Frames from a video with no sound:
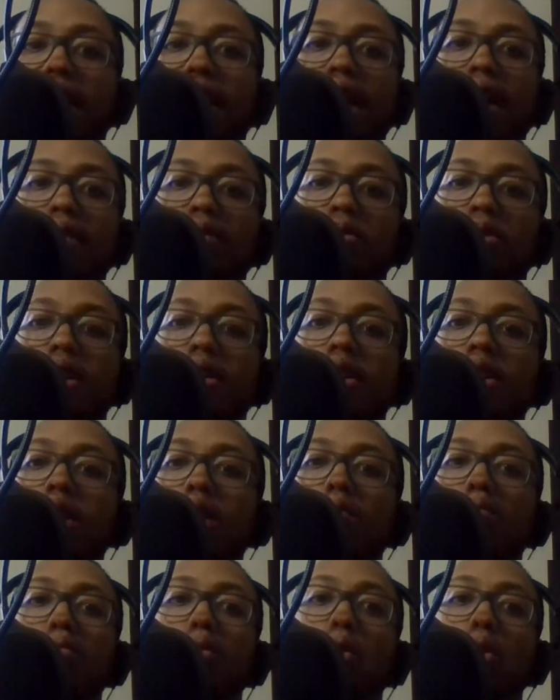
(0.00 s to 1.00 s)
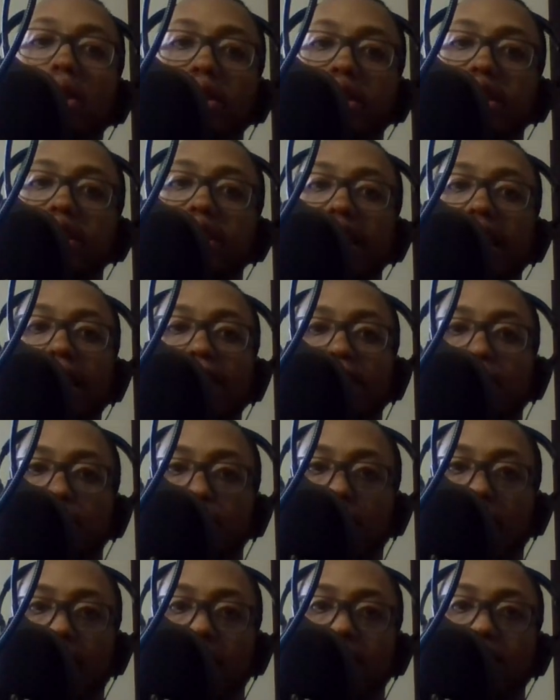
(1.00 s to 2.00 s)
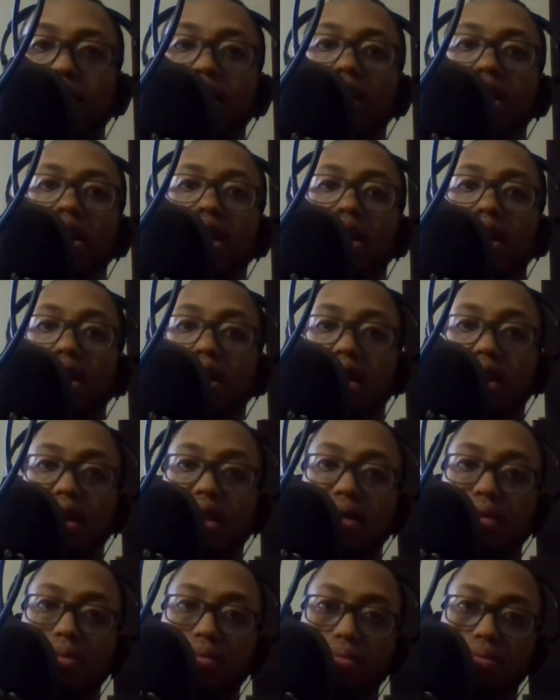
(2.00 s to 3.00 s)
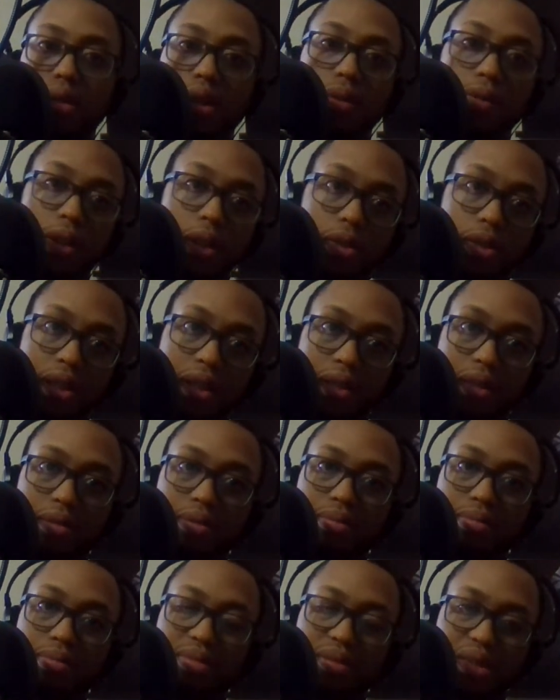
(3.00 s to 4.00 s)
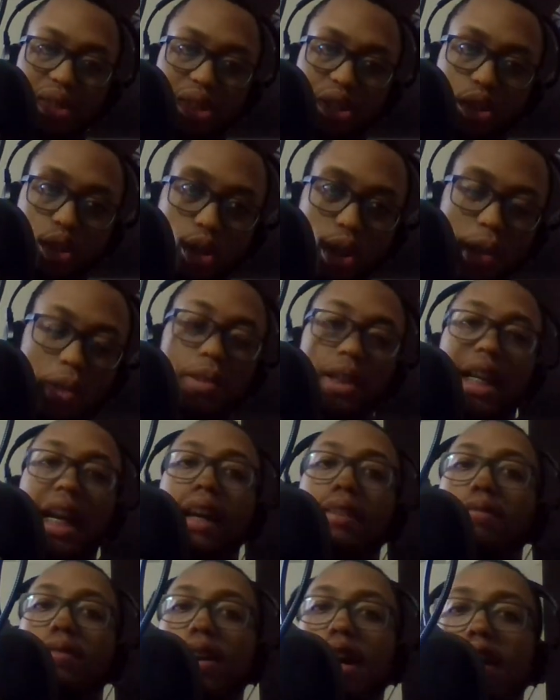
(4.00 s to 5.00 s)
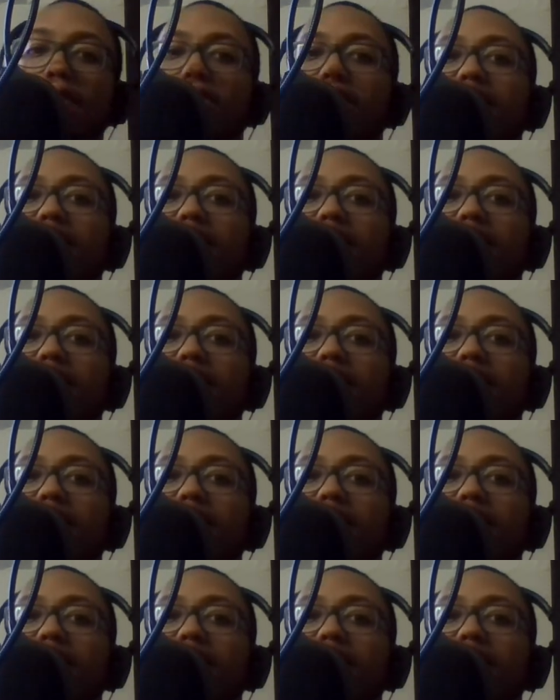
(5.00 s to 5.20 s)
have went more into depth about previewing sort of Game 5 of